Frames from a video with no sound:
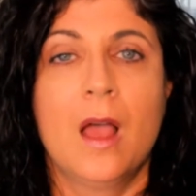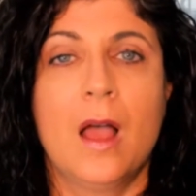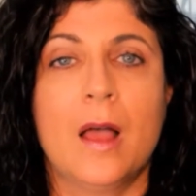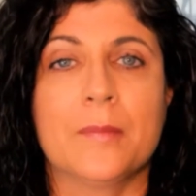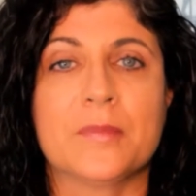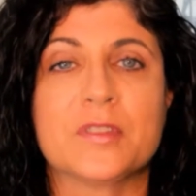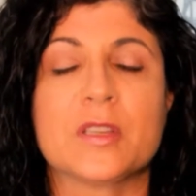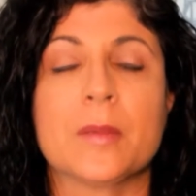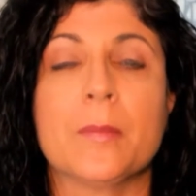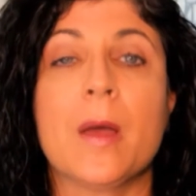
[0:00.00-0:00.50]

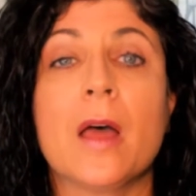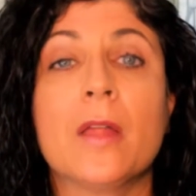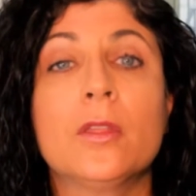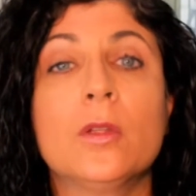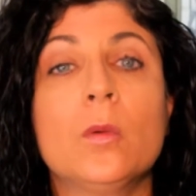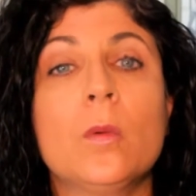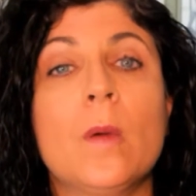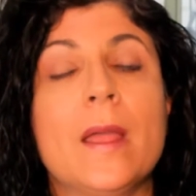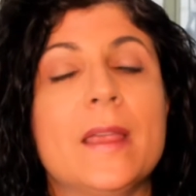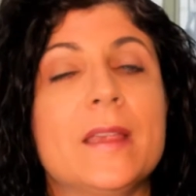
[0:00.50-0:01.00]
Some
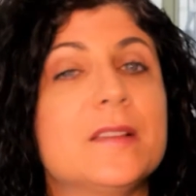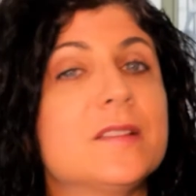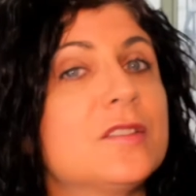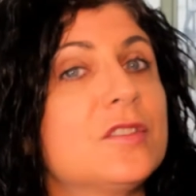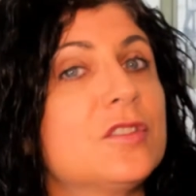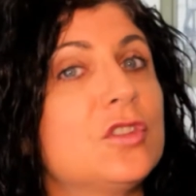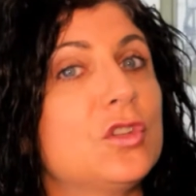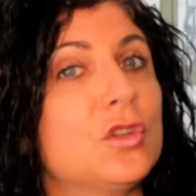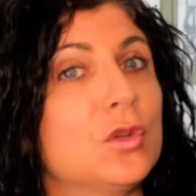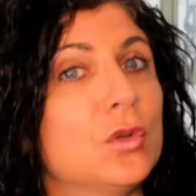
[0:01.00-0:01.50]
other
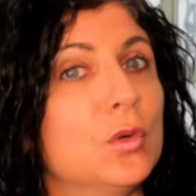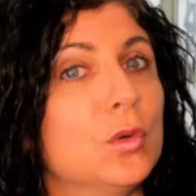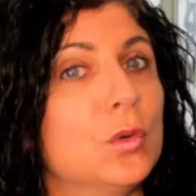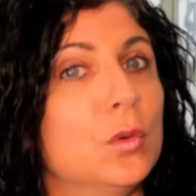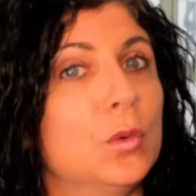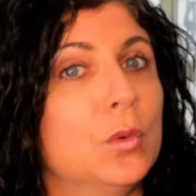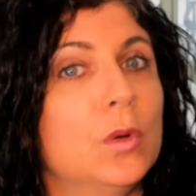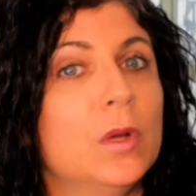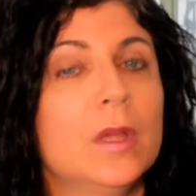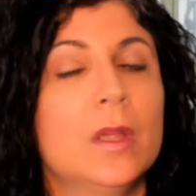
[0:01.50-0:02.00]
ways
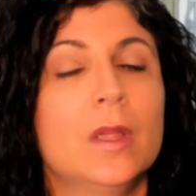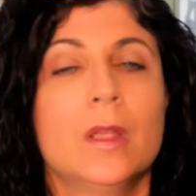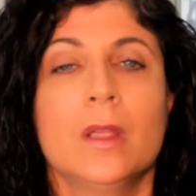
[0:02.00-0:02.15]
to